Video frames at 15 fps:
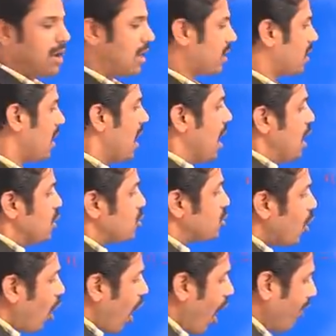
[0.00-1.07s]
So after
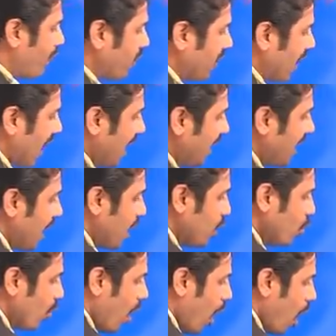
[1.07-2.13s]
that you
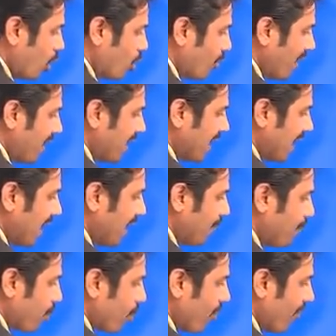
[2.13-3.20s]
automatically
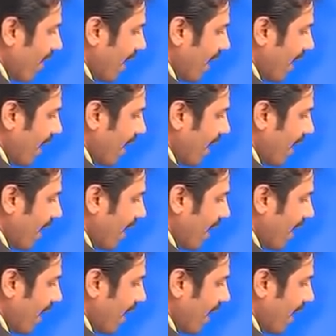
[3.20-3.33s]
provides